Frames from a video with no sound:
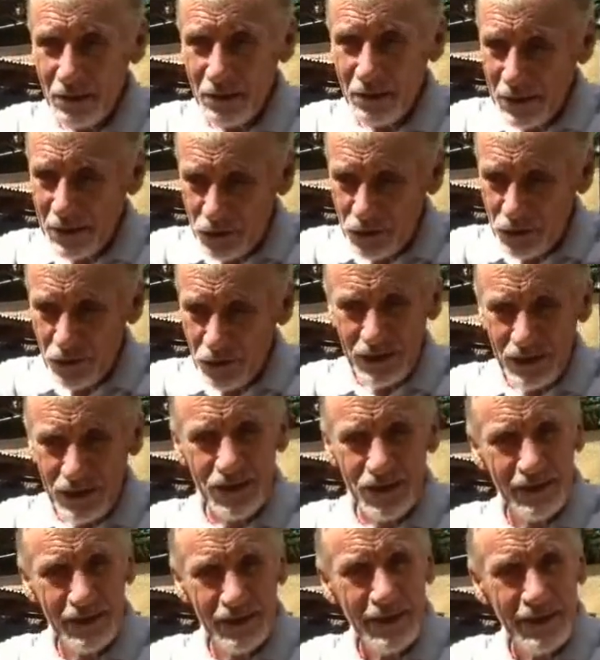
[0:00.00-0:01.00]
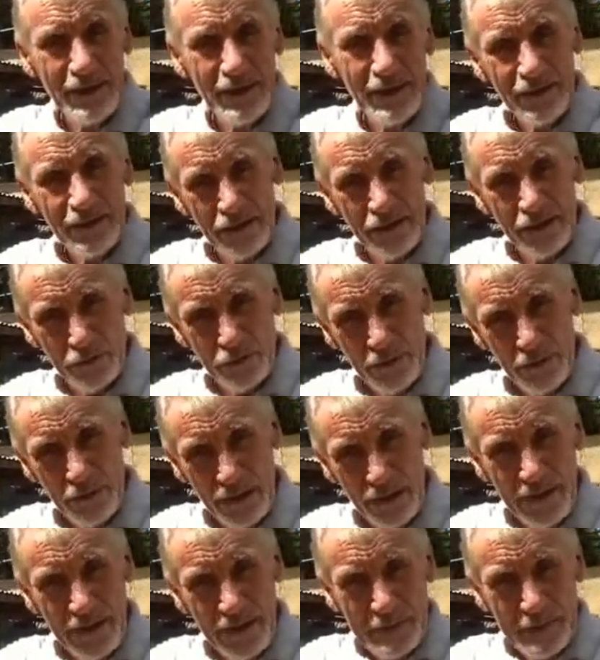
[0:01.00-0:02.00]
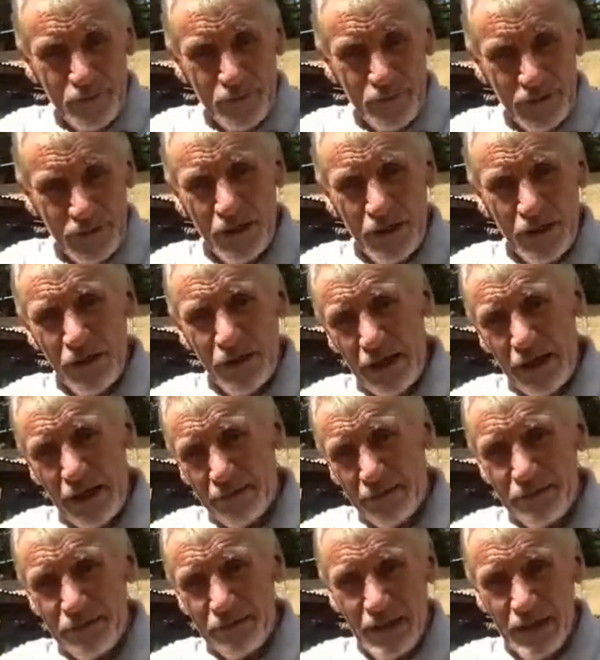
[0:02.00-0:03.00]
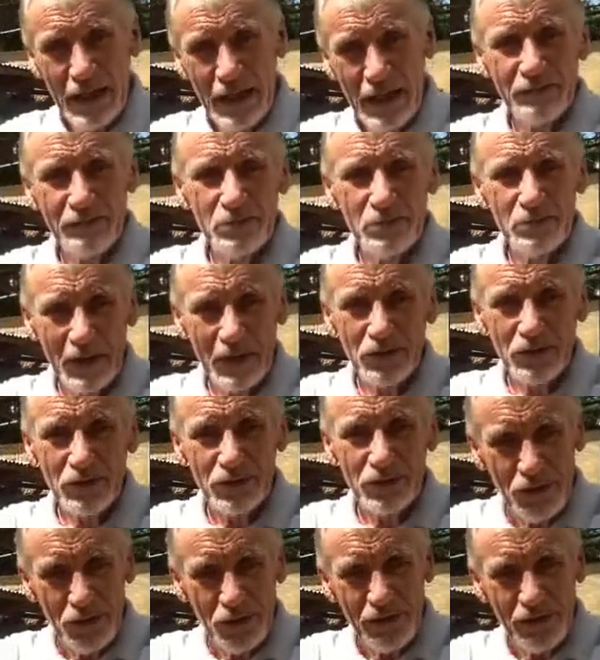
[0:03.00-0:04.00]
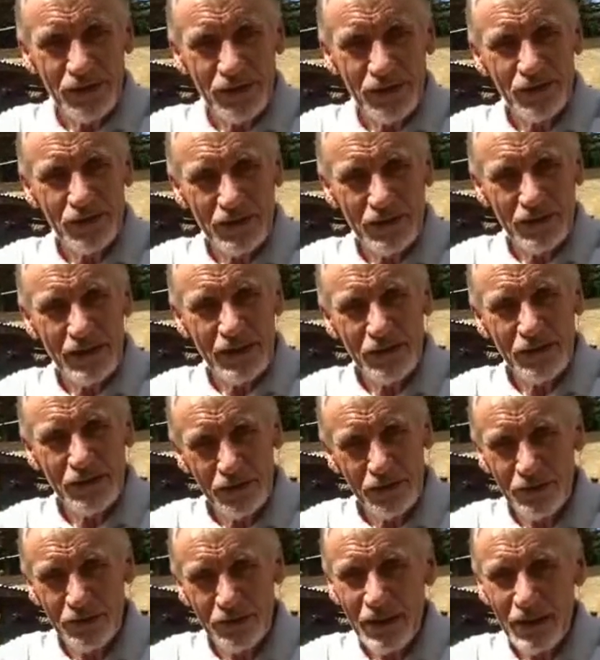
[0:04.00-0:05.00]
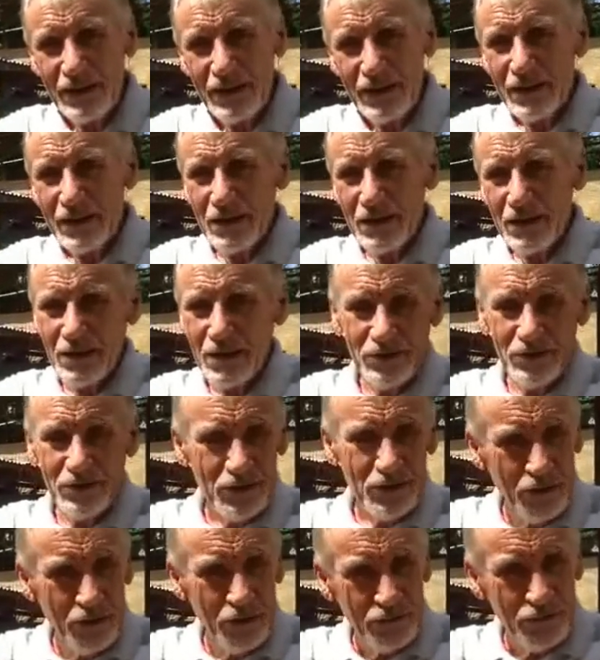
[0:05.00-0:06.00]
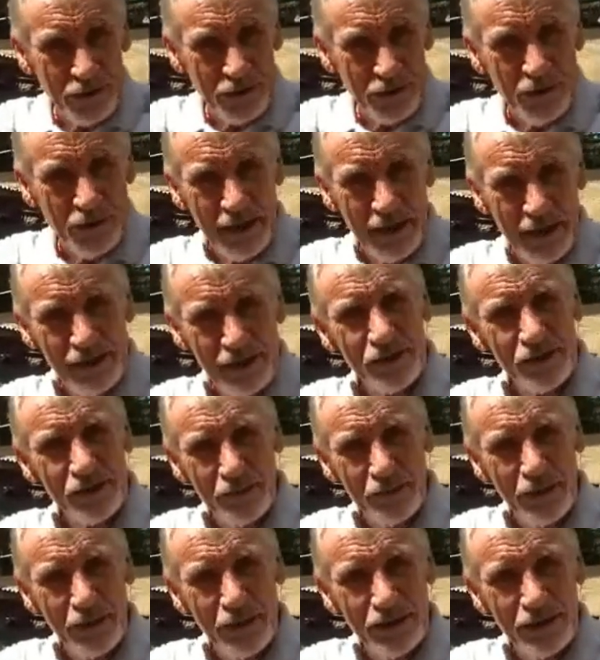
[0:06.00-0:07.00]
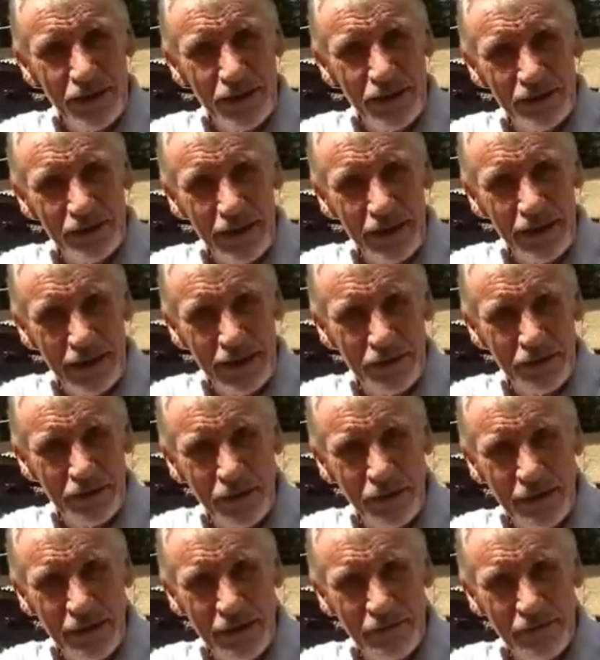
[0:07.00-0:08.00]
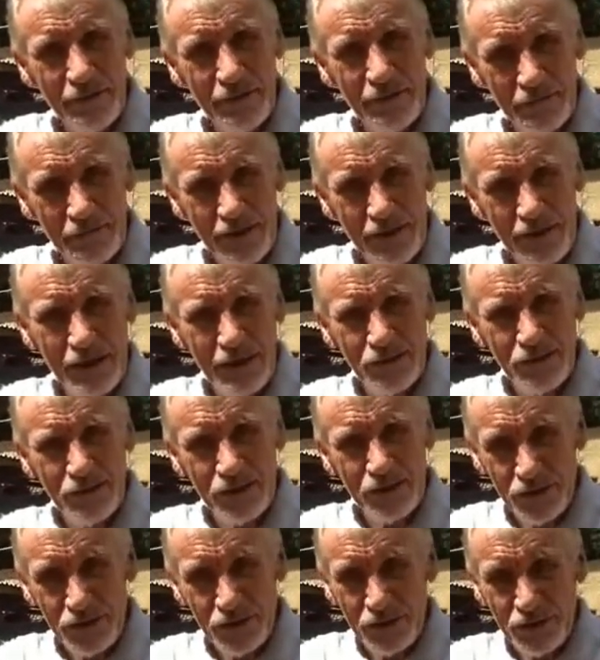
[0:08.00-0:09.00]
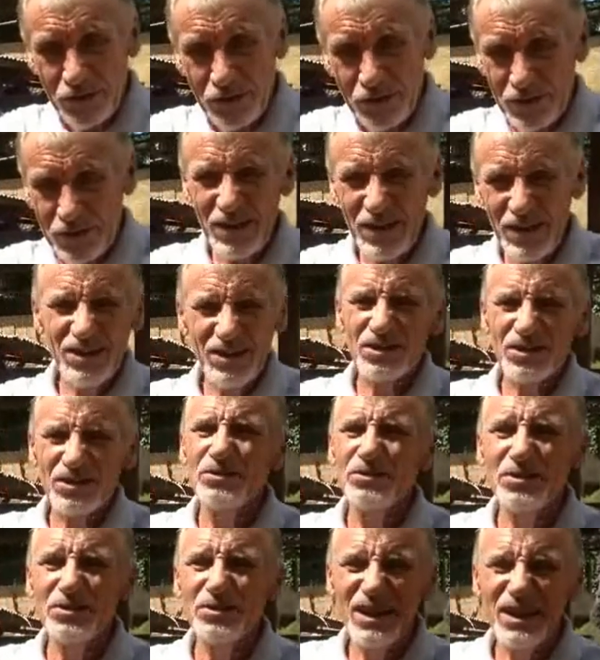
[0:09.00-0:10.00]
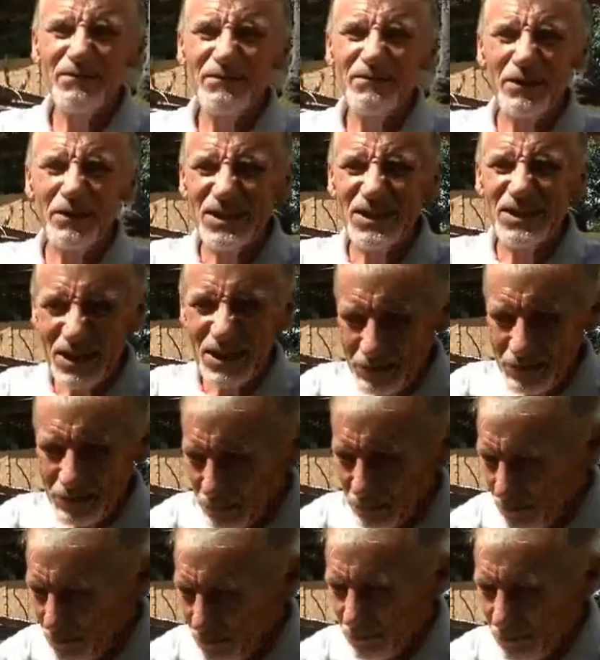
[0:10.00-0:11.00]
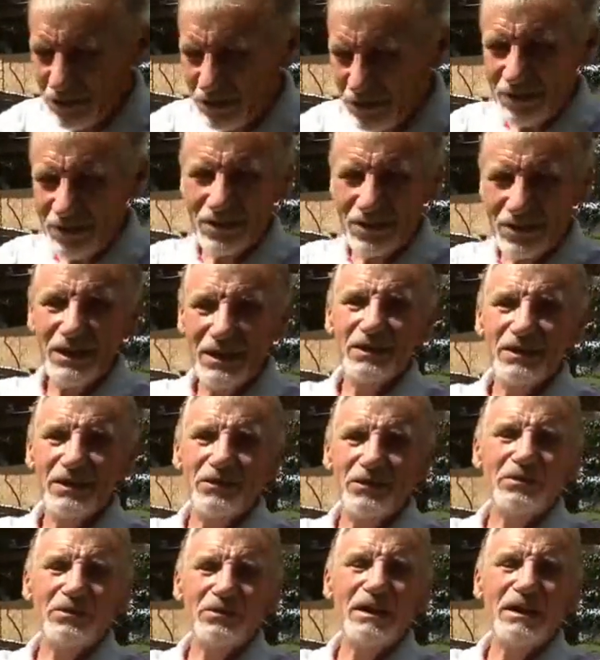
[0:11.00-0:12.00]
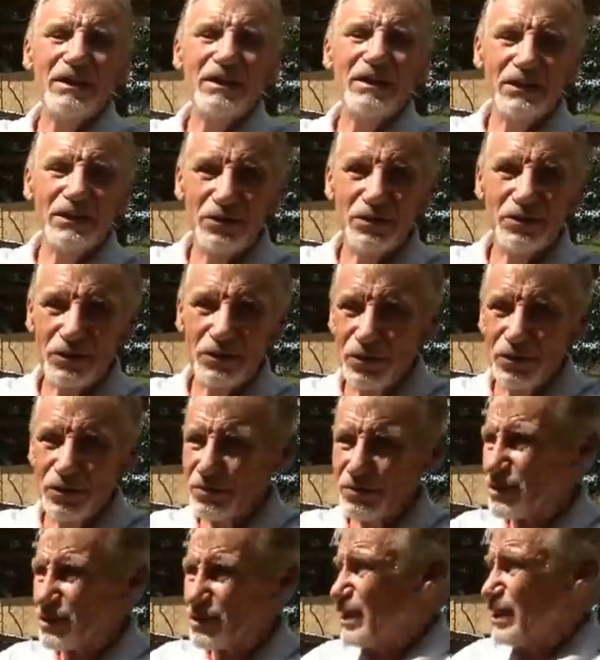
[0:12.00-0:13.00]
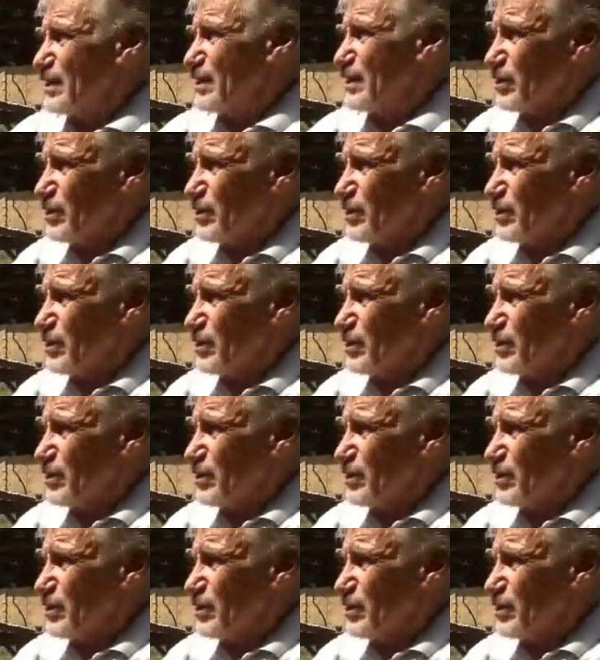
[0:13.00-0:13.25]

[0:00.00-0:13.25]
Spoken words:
They'll be jointed. They have special joints that they do that don't require so much in the way of nails and screws. Screws very seldom, because they don't have electric tools.